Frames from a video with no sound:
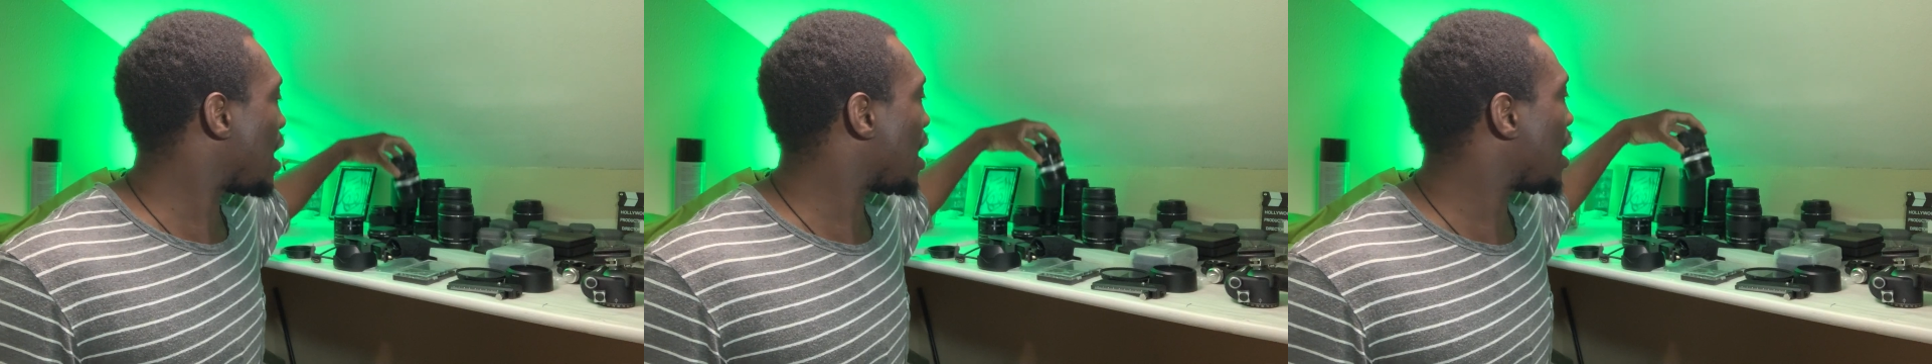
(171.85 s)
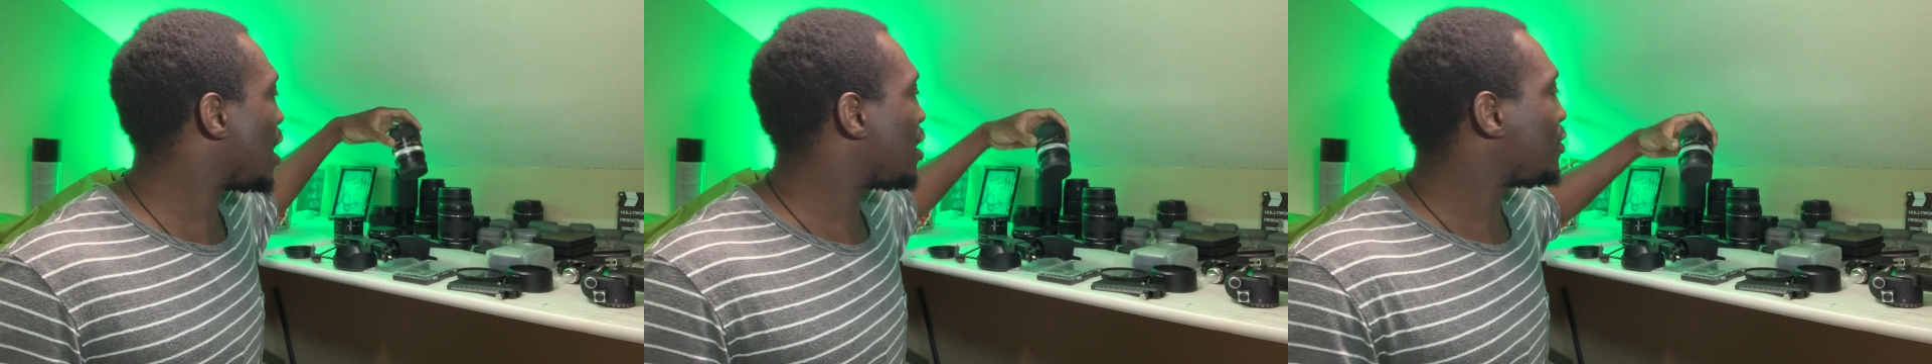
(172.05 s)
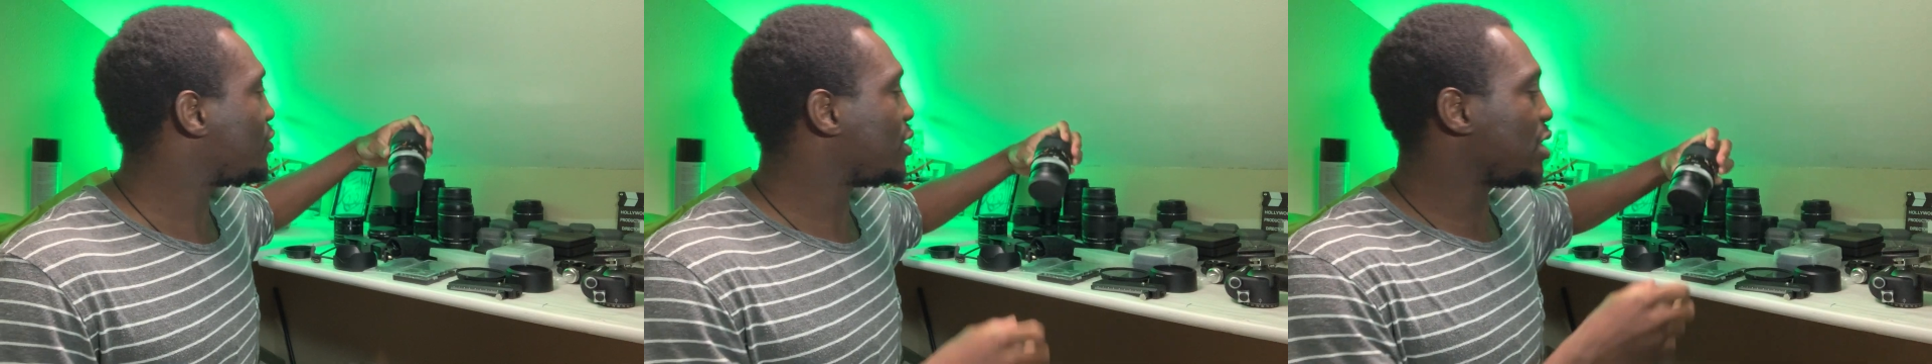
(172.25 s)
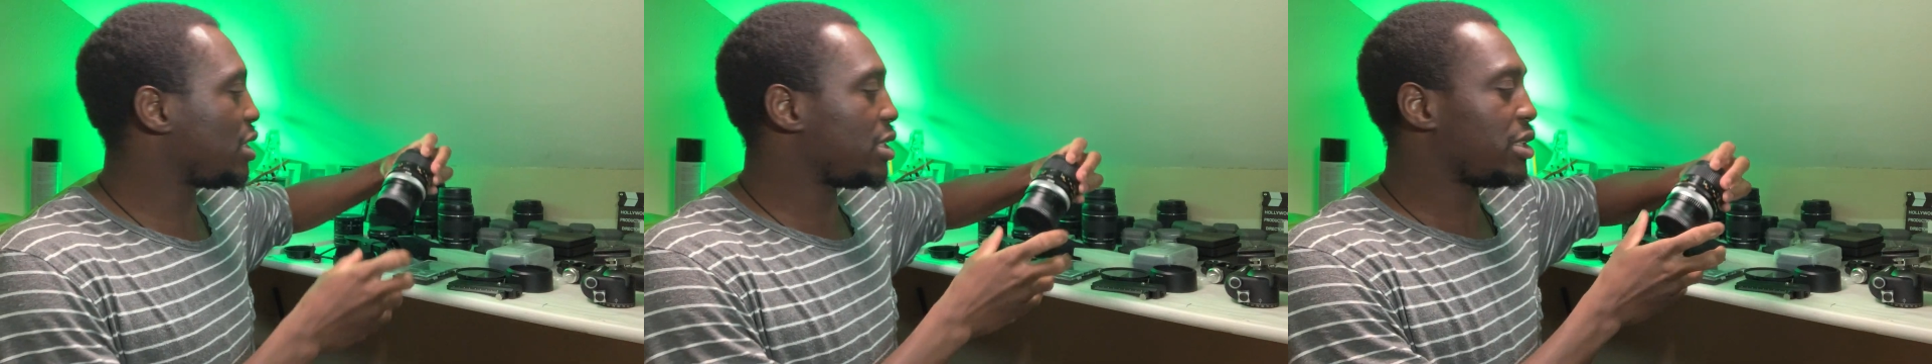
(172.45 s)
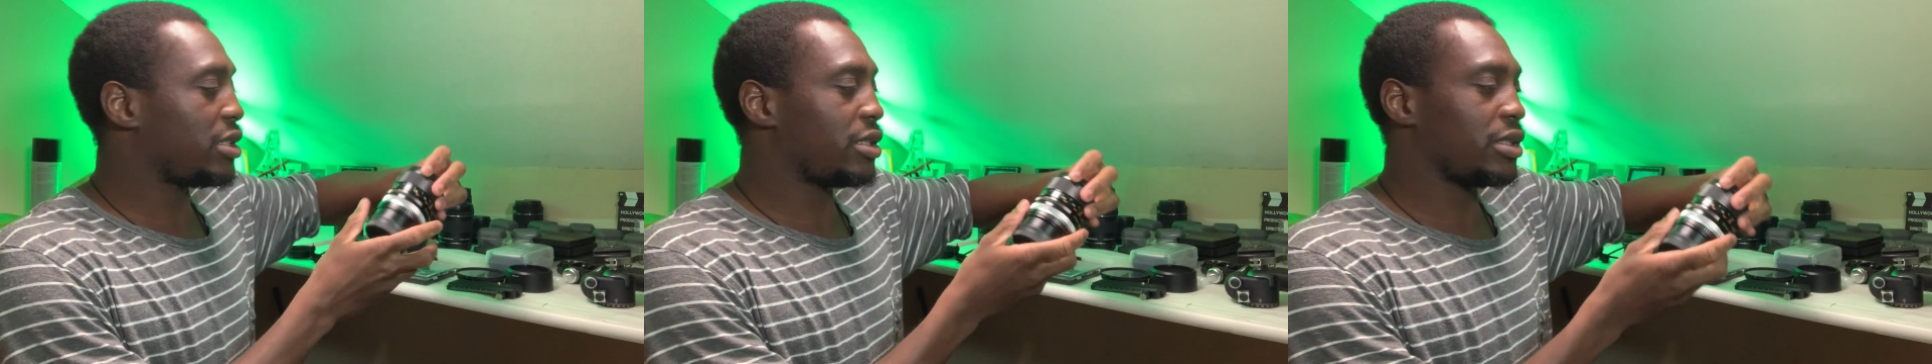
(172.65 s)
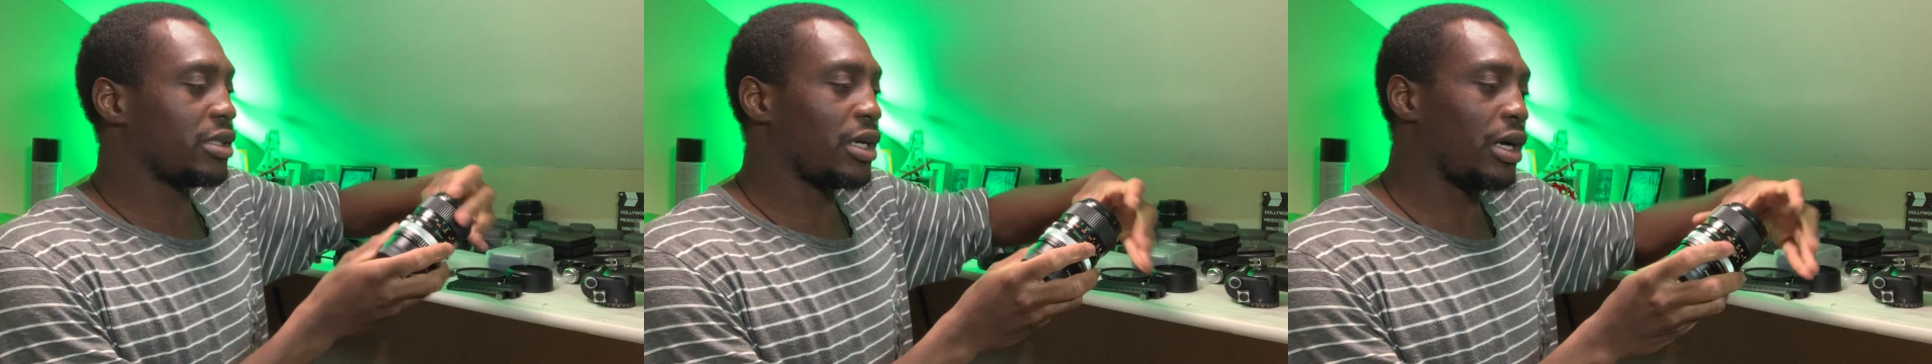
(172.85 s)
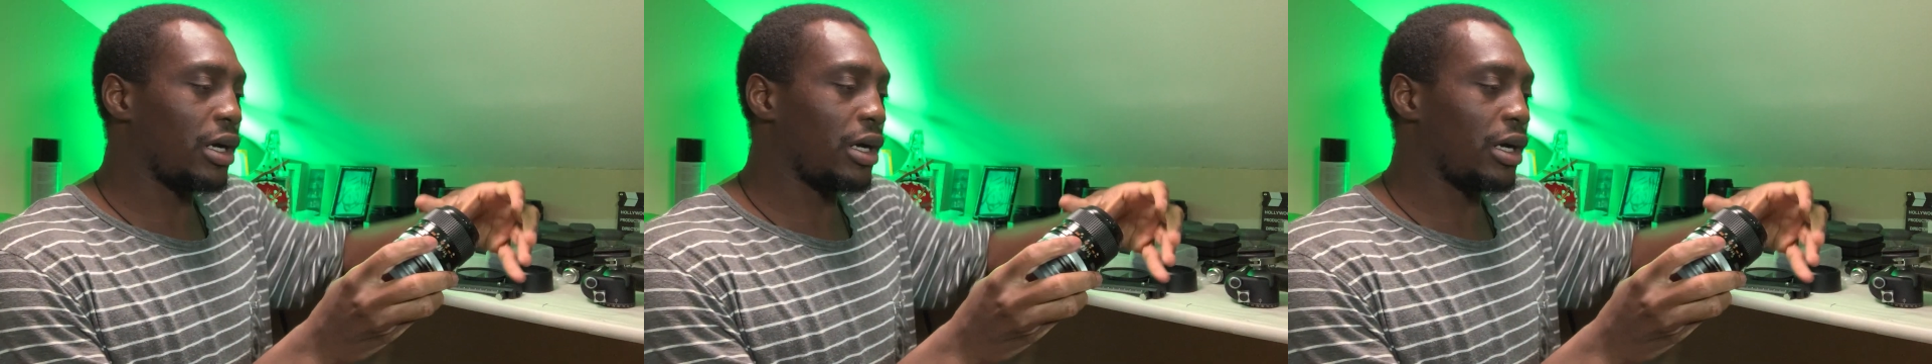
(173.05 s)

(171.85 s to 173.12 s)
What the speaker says: have these